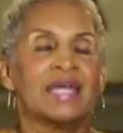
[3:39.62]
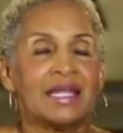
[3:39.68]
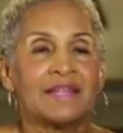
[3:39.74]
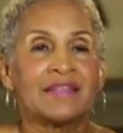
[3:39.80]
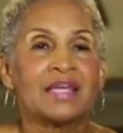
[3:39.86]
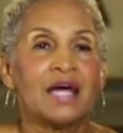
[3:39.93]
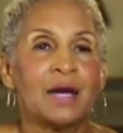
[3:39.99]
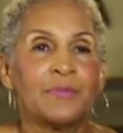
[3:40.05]

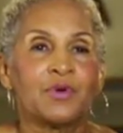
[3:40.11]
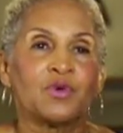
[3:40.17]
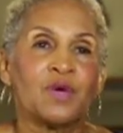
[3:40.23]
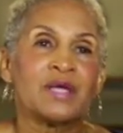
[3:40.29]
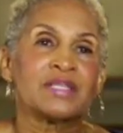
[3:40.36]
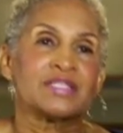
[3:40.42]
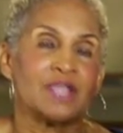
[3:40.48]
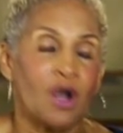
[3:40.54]
Getting me Upper
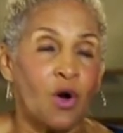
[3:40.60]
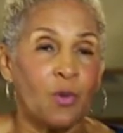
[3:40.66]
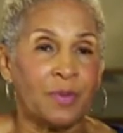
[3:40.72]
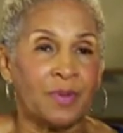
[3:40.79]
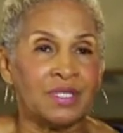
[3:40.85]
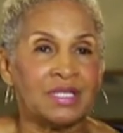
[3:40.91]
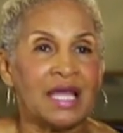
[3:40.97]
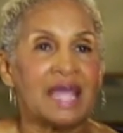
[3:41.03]
Crust
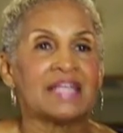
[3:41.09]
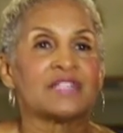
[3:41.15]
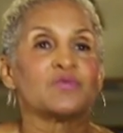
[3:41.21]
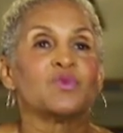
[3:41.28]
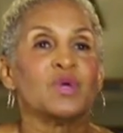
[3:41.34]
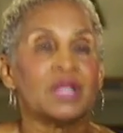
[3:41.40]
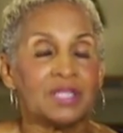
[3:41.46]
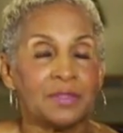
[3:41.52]
open has
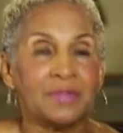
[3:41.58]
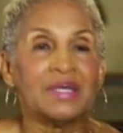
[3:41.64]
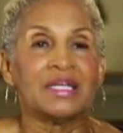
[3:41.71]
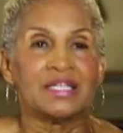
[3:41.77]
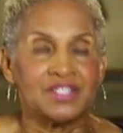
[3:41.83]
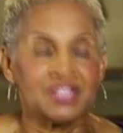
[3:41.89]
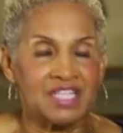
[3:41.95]
really been a